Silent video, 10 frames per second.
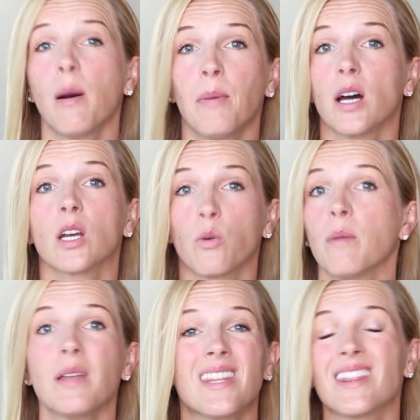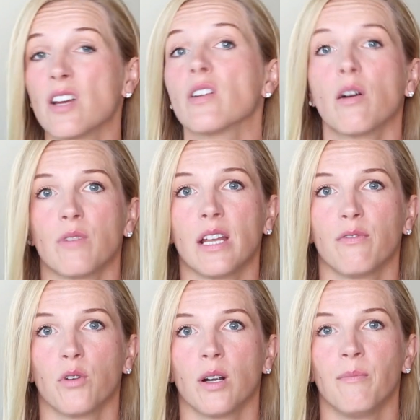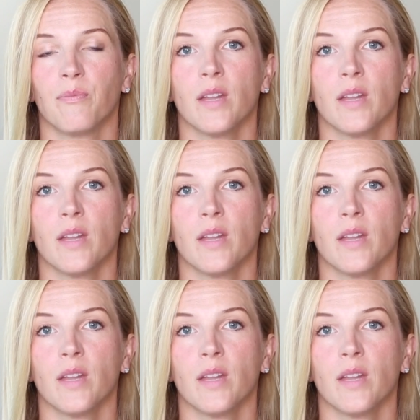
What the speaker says: up on equipment that they're not ready for.